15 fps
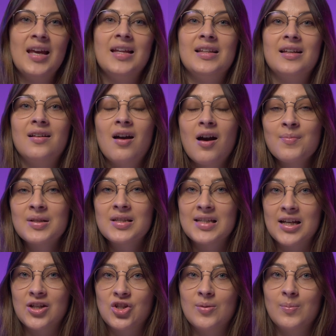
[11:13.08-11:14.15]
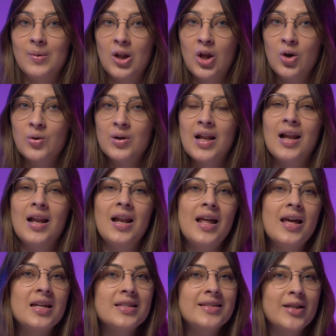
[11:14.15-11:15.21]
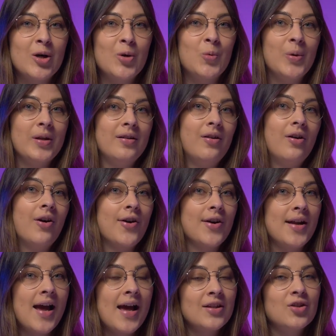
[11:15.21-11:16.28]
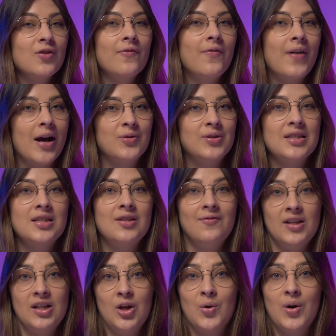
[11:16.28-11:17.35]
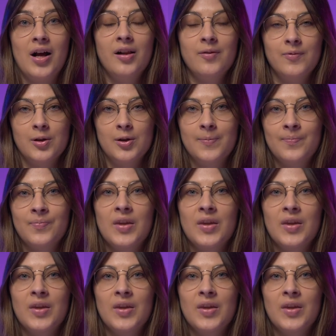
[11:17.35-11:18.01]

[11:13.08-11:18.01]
In the comment section below, let us know whether or not you found this video helpful.